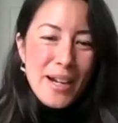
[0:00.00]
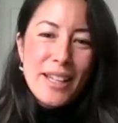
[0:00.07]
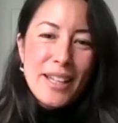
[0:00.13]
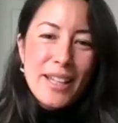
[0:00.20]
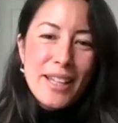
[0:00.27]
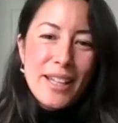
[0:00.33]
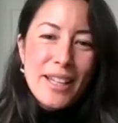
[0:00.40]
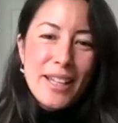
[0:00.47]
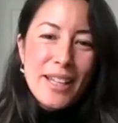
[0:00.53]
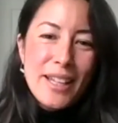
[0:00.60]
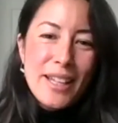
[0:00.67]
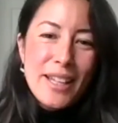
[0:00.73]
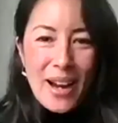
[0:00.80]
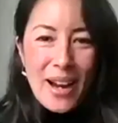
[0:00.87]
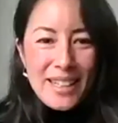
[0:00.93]
Instead of
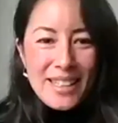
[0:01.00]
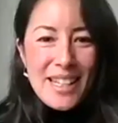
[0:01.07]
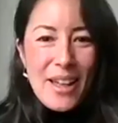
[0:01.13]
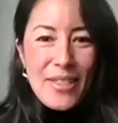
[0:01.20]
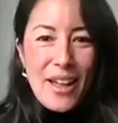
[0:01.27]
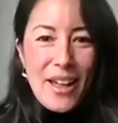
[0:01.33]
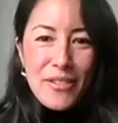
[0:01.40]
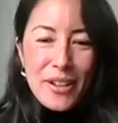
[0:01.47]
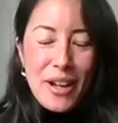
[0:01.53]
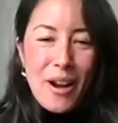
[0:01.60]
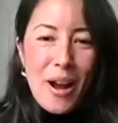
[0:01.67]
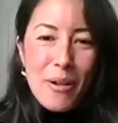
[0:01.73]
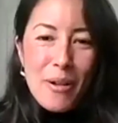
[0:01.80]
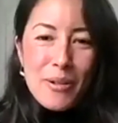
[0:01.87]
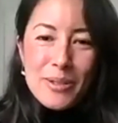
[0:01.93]
running around in South
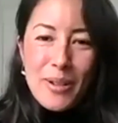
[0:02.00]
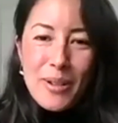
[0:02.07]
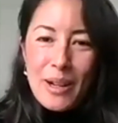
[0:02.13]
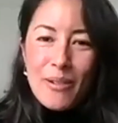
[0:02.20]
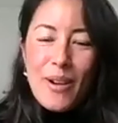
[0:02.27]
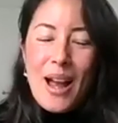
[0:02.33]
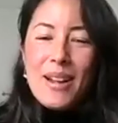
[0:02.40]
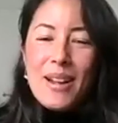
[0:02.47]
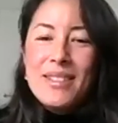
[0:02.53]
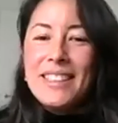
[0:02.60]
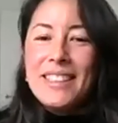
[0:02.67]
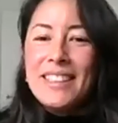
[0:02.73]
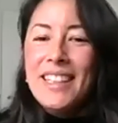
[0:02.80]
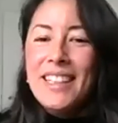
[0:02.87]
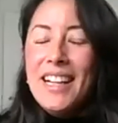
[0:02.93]
Africa, I was running
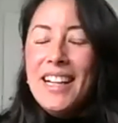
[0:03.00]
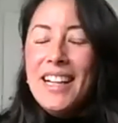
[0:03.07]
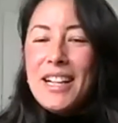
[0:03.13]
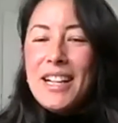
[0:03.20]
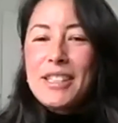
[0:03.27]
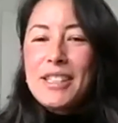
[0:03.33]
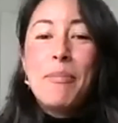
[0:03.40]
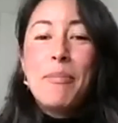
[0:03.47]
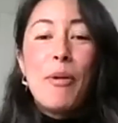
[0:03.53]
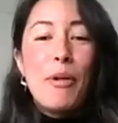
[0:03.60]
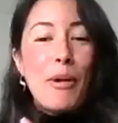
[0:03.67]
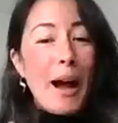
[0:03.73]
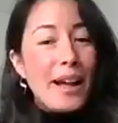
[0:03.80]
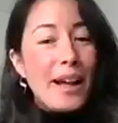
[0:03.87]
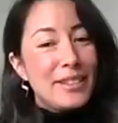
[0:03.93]
around in a
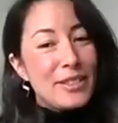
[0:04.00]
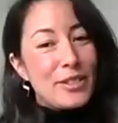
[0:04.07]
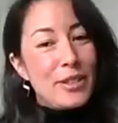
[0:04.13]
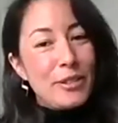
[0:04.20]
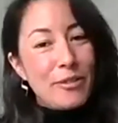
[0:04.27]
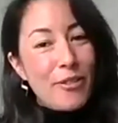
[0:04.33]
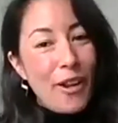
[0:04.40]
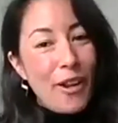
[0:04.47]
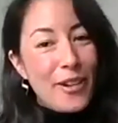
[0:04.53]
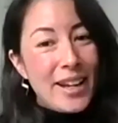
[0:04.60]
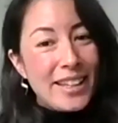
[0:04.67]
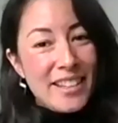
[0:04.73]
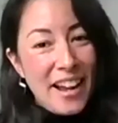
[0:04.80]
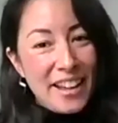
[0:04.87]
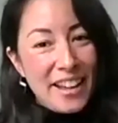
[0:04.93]
small island called
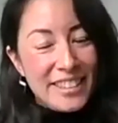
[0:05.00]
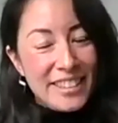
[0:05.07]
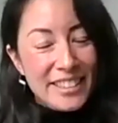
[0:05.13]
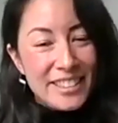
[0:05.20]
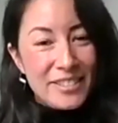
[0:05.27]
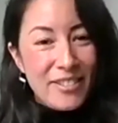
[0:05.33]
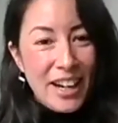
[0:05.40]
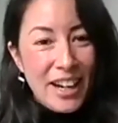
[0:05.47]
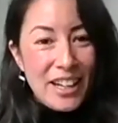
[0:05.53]
Rottnest Island,